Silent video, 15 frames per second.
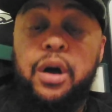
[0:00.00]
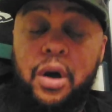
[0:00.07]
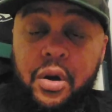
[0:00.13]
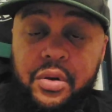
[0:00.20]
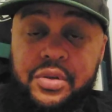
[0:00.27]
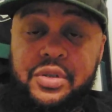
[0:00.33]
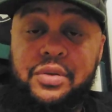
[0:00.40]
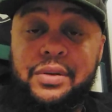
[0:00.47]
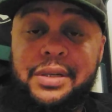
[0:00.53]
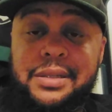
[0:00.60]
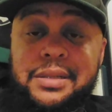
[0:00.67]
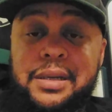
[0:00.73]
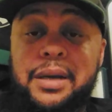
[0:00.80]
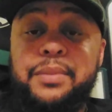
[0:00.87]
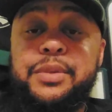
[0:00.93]
Also,
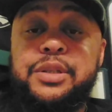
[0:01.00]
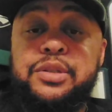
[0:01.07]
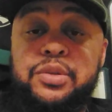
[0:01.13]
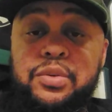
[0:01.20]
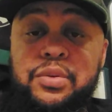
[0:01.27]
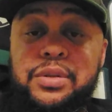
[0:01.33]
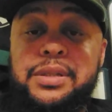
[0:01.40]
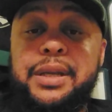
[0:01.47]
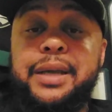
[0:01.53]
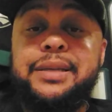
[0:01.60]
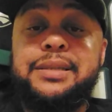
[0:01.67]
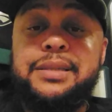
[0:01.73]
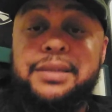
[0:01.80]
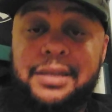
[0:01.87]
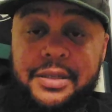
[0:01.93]
this coming Tuesday
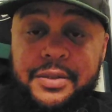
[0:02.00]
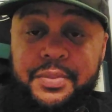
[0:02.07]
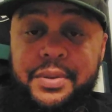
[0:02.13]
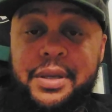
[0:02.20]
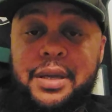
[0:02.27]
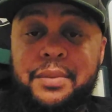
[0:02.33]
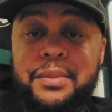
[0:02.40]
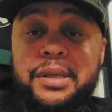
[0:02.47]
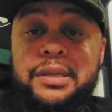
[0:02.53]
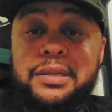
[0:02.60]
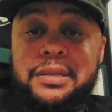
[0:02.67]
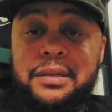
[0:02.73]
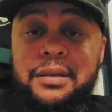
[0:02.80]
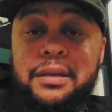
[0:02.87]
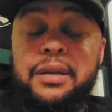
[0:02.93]
at 6 p.m.
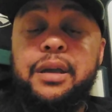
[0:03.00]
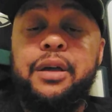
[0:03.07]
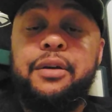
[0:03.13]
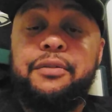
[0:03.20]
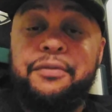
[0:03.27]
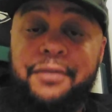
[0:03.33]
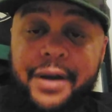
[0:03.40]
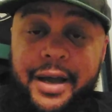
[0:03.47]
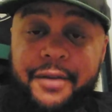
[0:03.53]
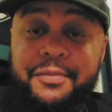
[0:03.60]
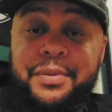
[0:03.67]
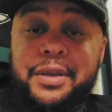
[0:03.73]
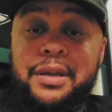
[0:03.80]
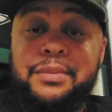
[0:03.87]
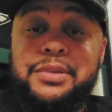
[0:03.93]
Eastern, 5
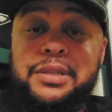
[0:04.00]
p.m.